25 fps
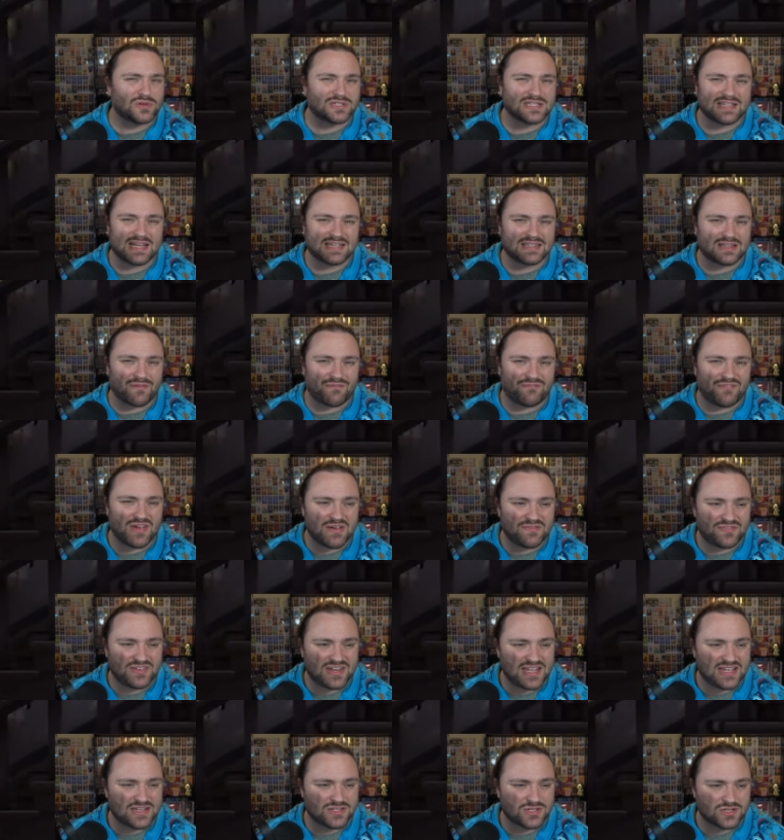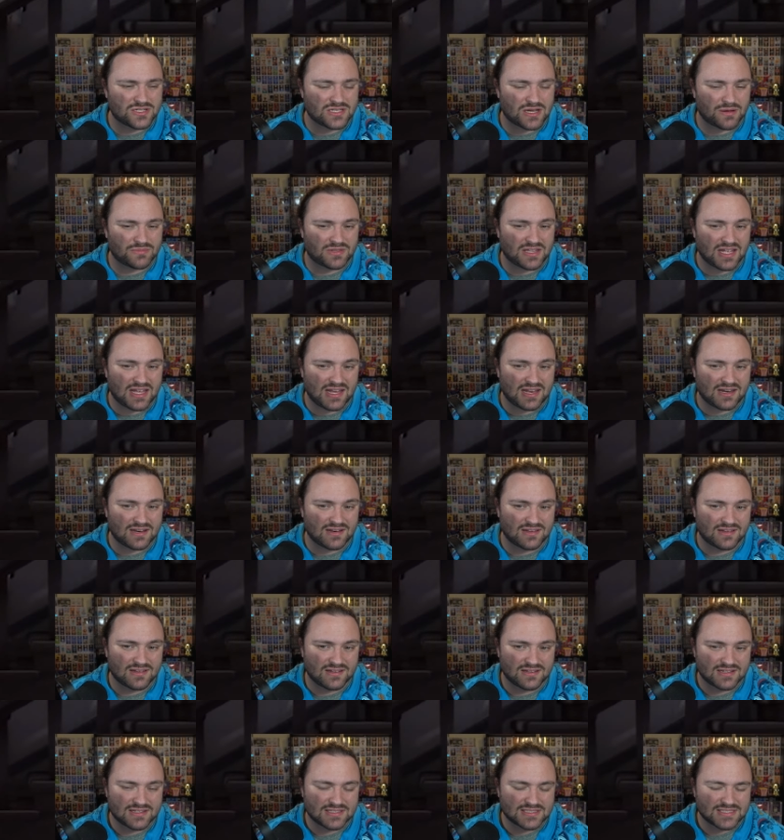Was it like the 50s or something?
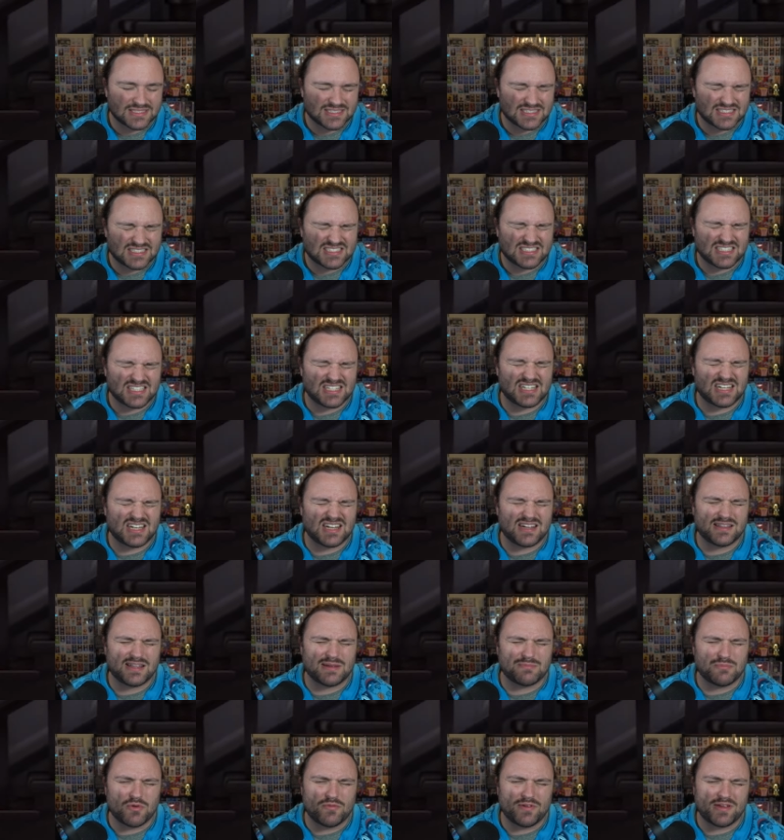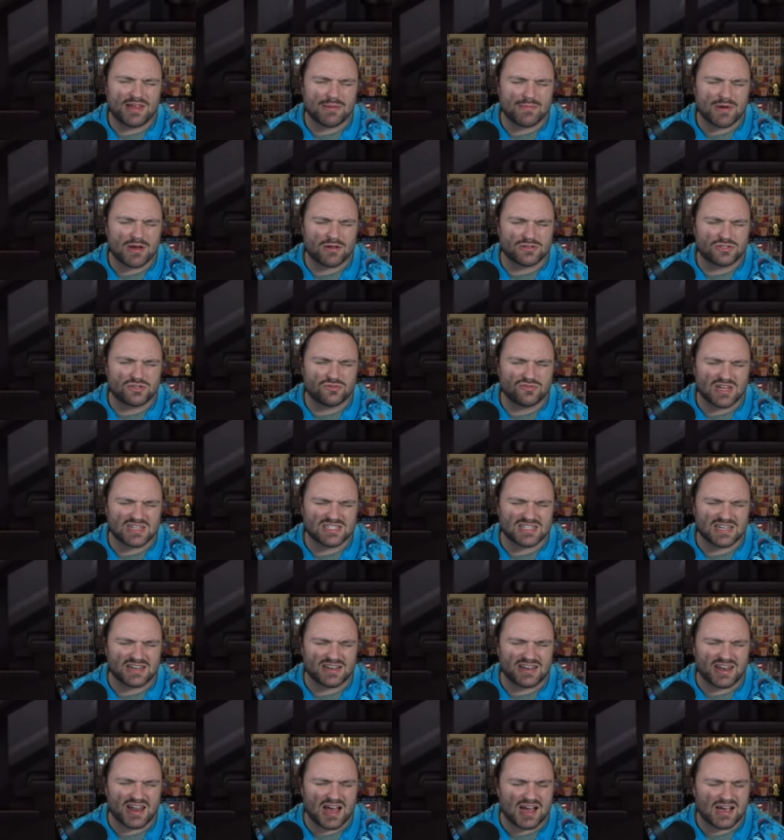Uh, that movie came out in
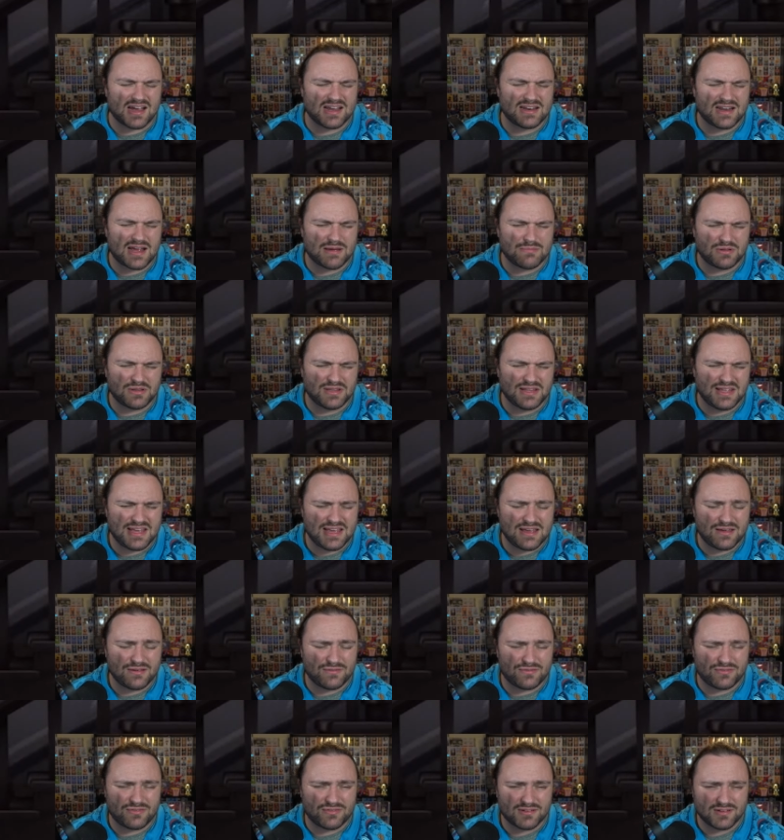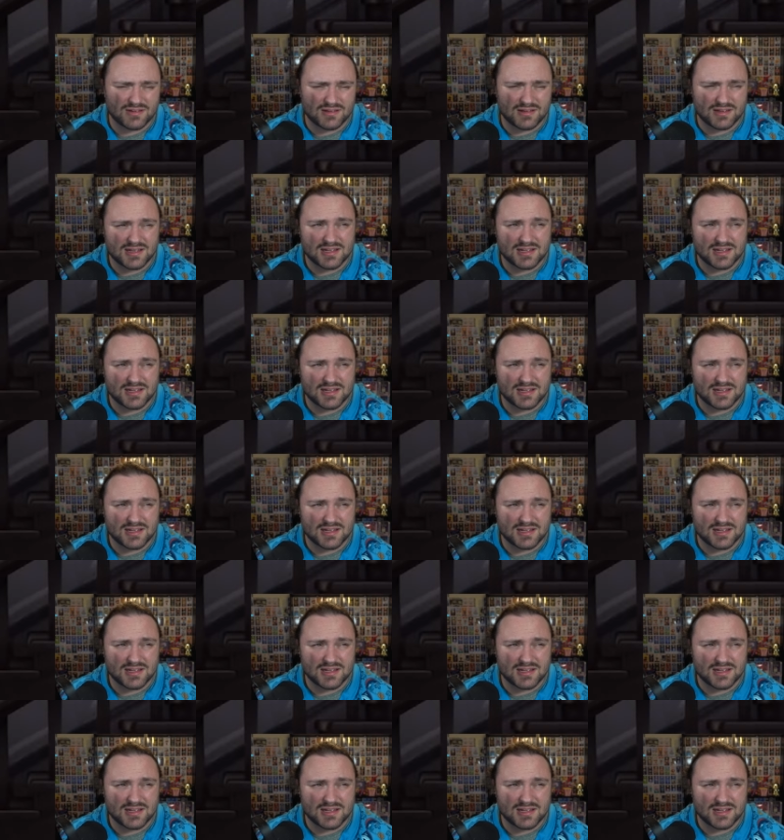2009, I believe.